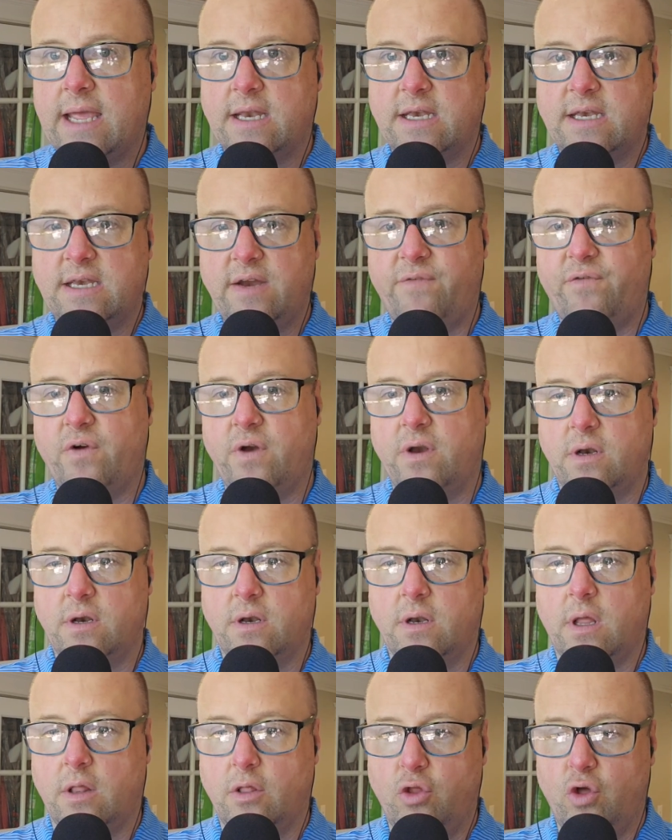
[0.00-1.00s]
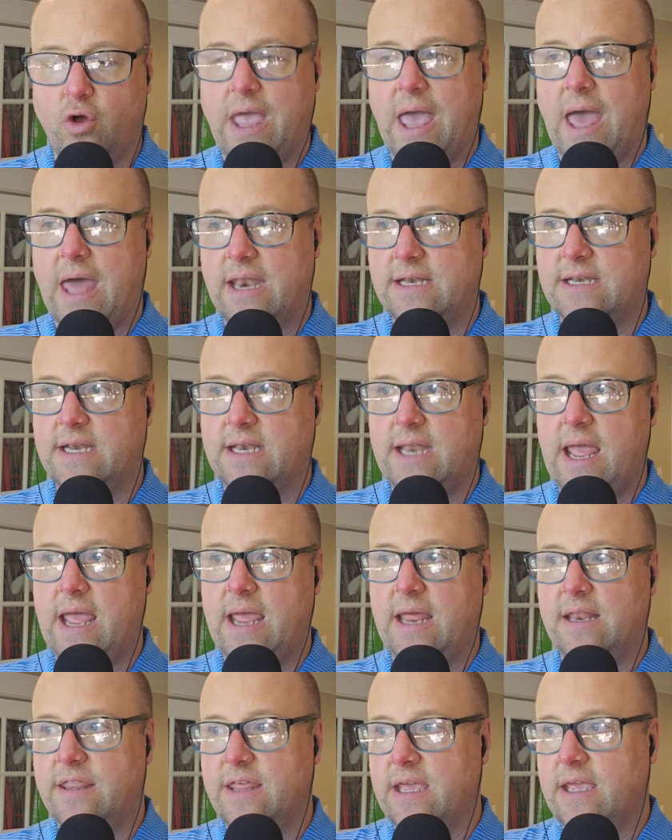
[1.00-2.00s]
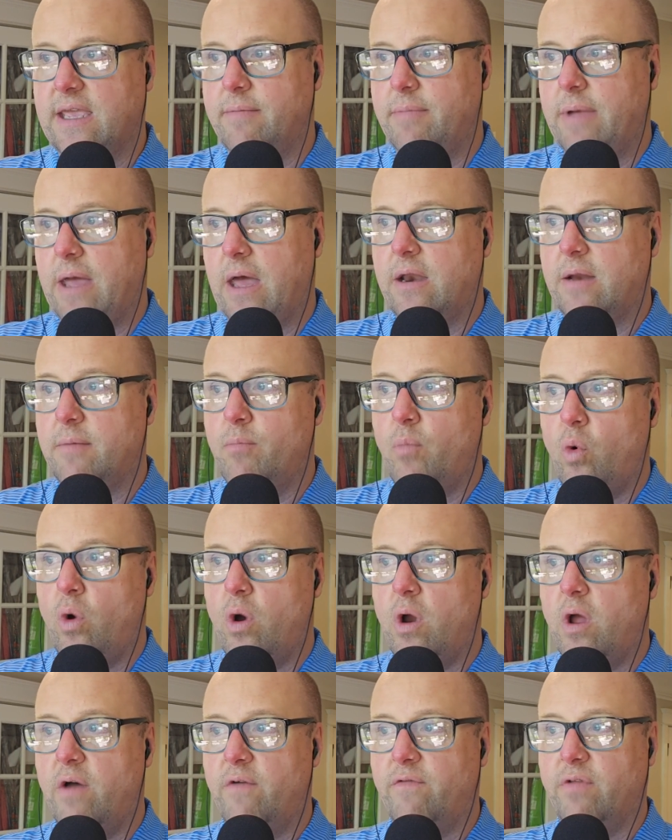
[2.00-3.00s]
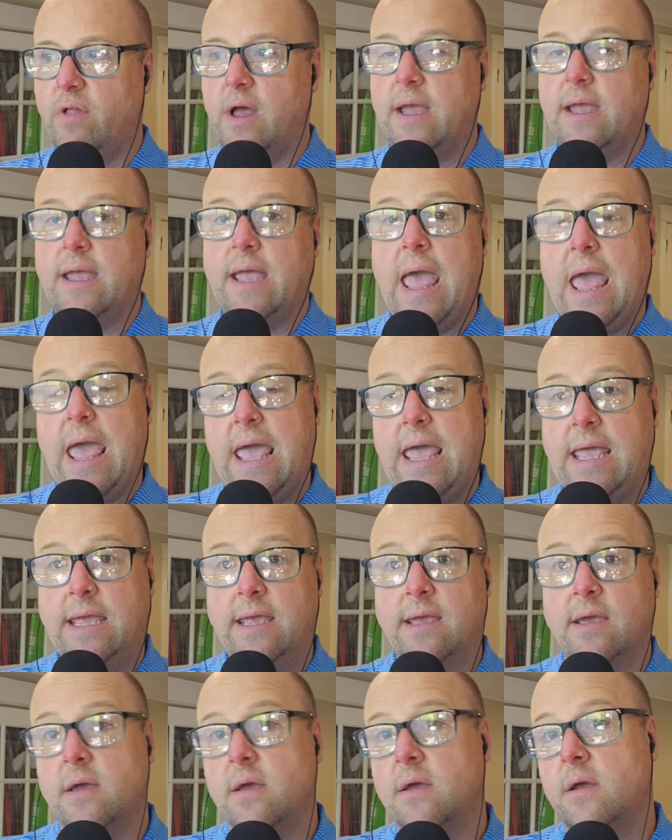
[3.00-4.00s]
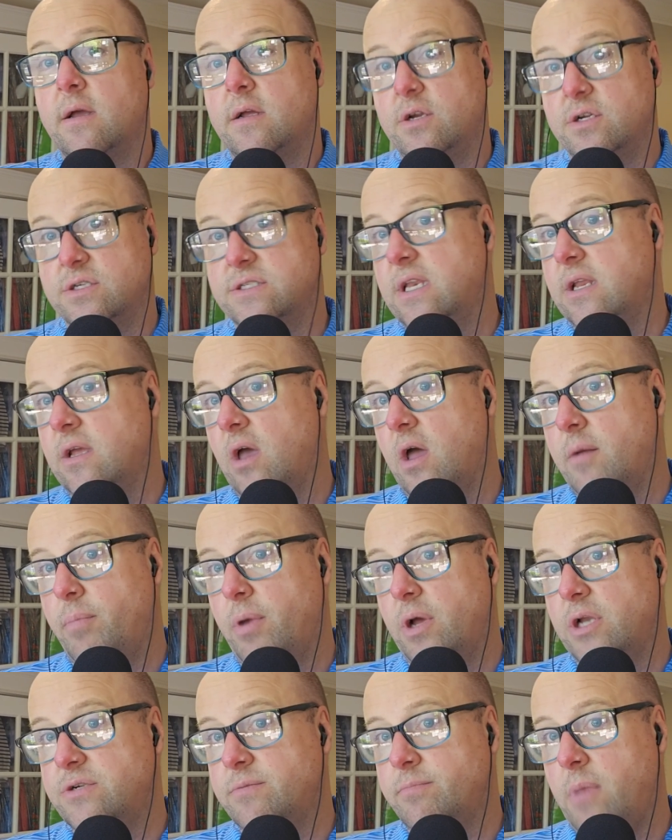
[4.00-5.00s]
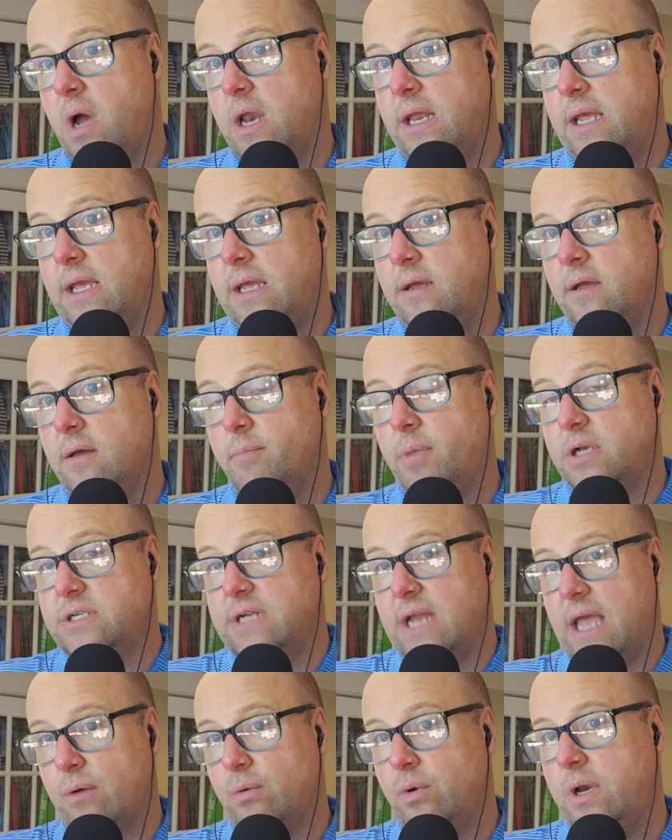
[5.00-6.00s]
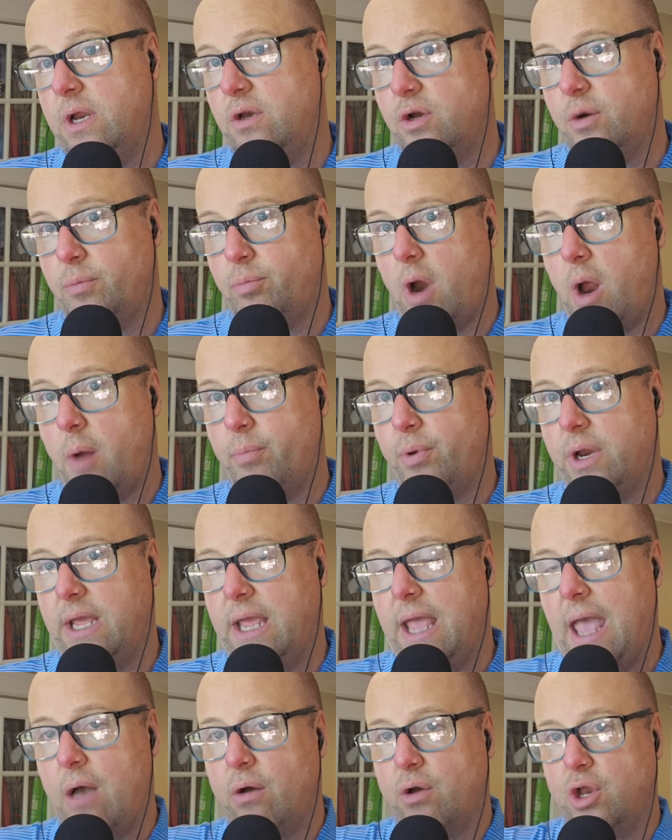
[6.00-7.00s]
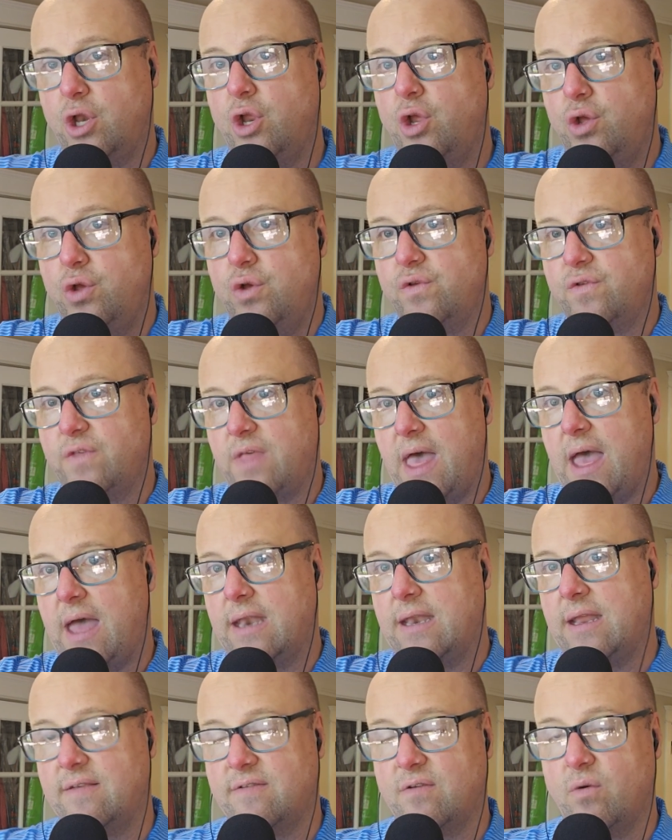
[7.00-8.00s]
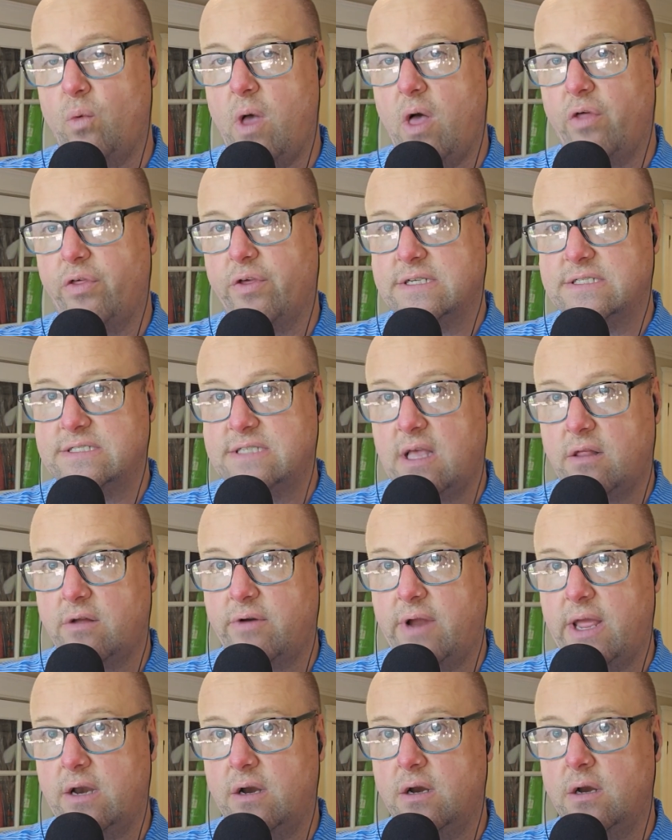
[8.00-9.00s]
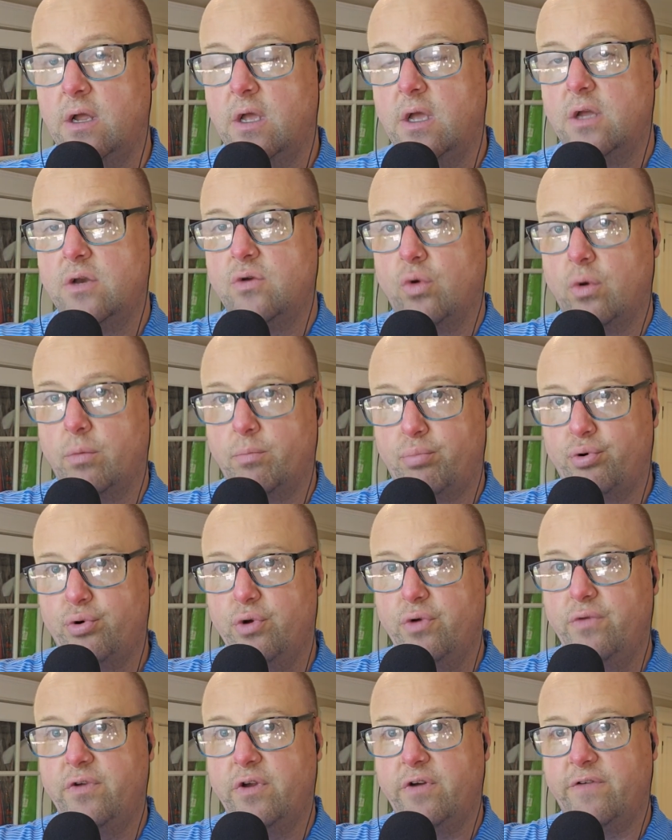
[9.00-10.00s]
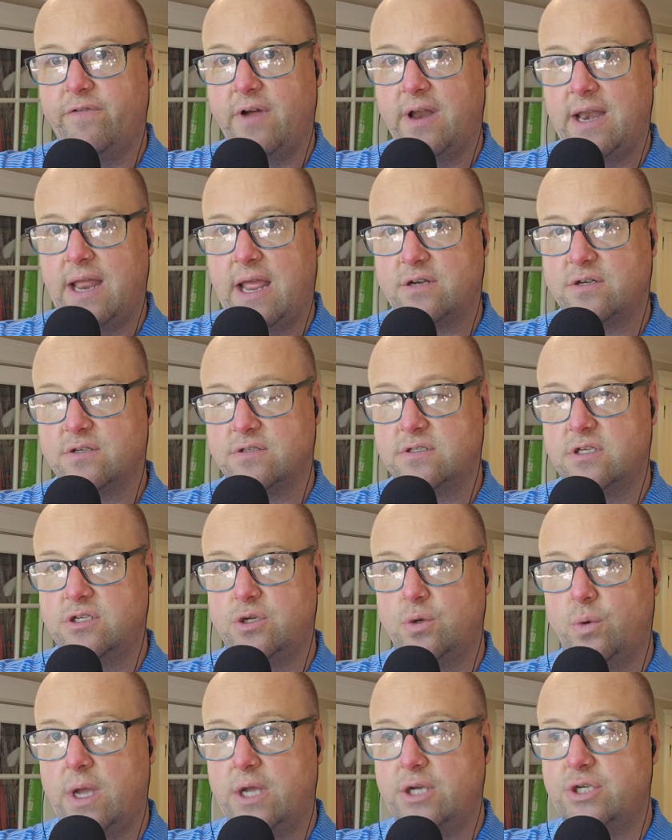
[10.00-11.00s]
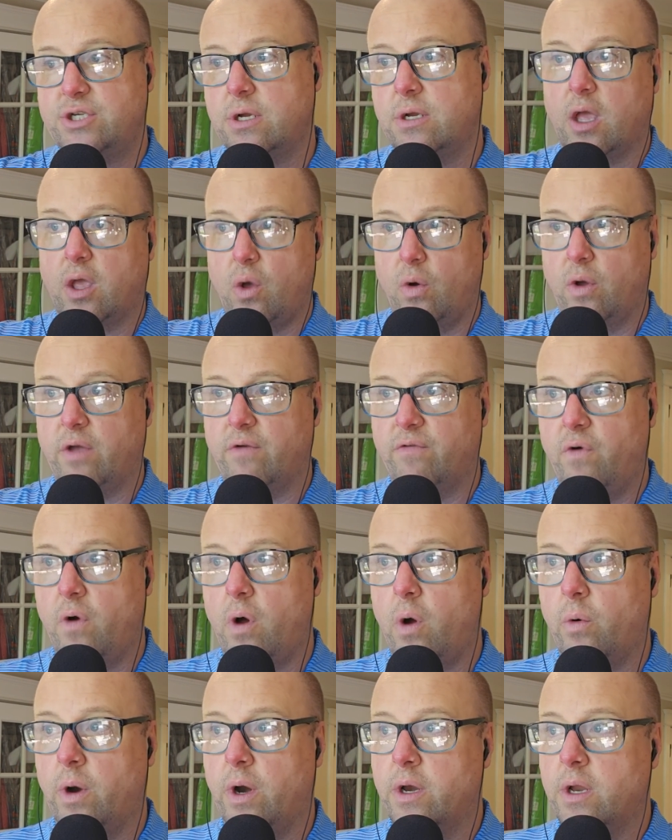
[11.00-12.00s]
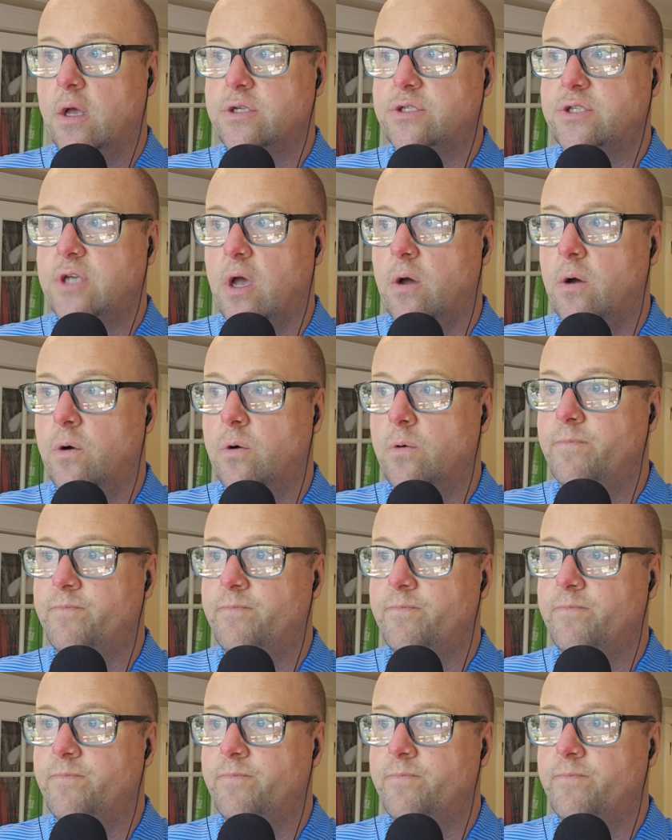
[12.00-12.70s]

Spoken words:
different look at it today and think about it more of like, hey, you're sitting on a bunch of money, a bunch of equity in your property. How can you use that as a wealth accelerator to improve your financial situation going forward? So